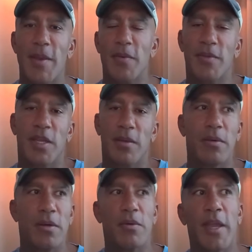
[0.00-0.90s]
And people will
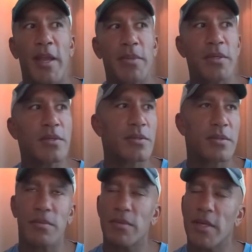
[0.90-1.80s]
say, oh, Campbell's
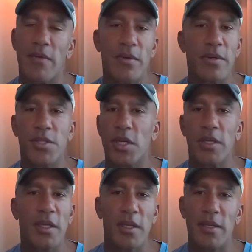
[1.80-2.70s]
or whatever, or
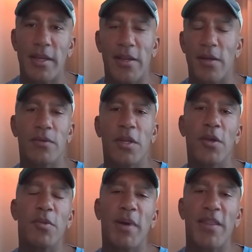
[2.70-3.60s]
Chunky. And I go, no,
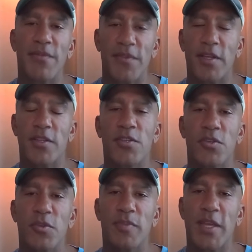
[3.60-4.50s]
you buy the fucking
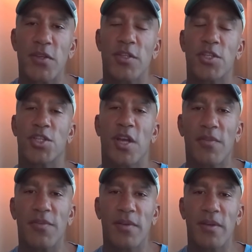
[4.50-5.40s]
soup that's on the
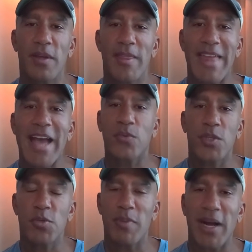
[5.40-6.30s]
shelf. That's
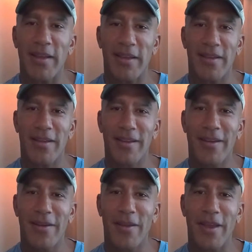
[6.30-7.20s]
what you buy,
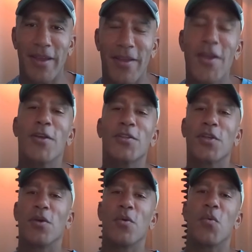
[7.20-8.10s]
okay?
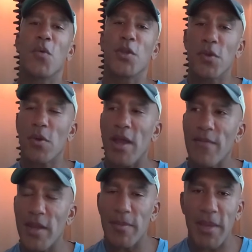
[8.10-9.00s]
So when you don't
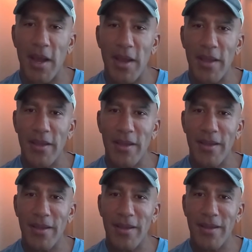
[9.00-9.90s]
have an API,
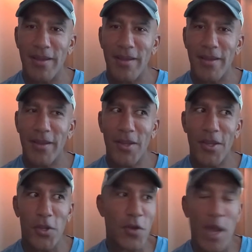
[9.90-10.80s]

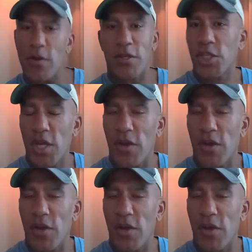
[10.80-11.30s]
you're not on the